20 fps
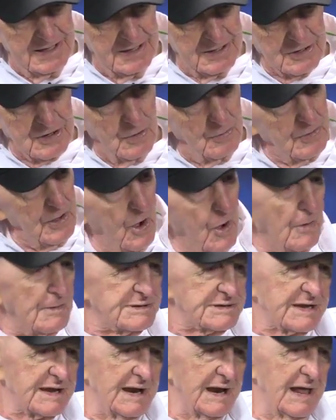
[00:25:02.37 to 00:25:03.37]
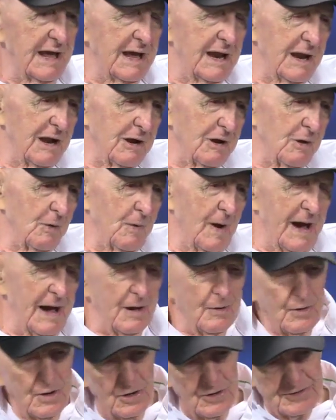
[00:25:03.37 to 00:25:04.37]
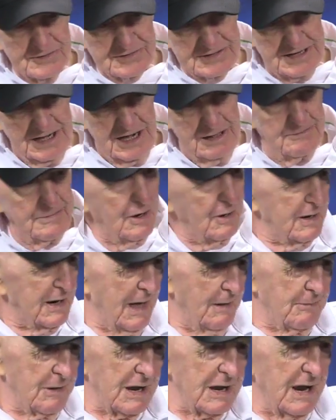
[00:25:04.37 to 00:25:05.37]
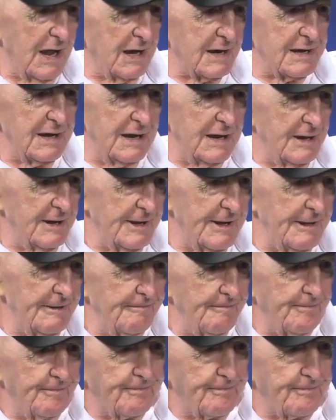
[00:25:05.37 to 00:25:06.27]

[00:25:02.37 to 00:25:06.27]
Because we always get in all the while. We always get in about 11 o'clock at night.